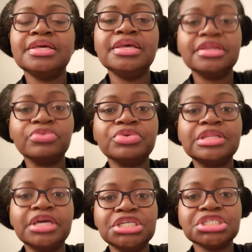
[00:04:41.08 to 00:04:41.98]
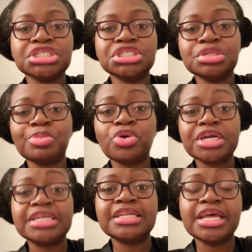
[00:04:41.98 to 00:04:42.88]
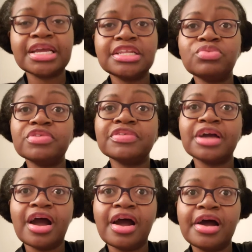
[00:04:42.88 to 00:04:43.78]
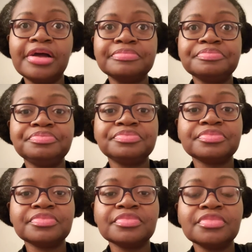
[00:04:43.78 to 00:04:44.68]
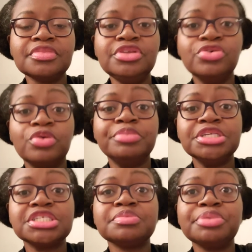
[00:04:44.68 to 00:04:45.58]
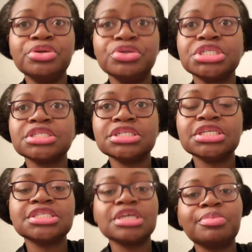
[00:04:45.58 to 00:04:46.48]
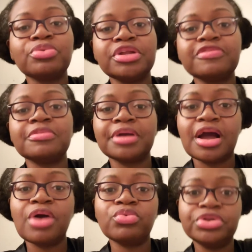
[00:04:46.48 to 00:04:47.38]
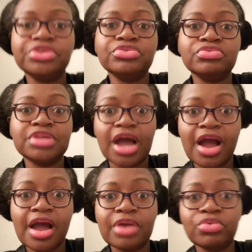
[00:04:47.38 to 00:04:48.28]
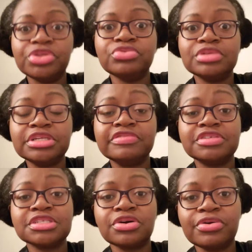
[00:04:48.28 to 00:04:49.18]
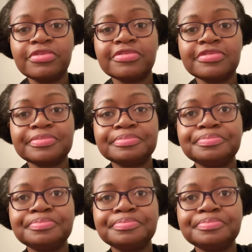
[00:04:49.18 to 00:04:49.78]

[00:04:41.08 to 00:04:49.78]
in a relationship or connected with God, you'll be spiritually separated from God when you die, when you leave this earth.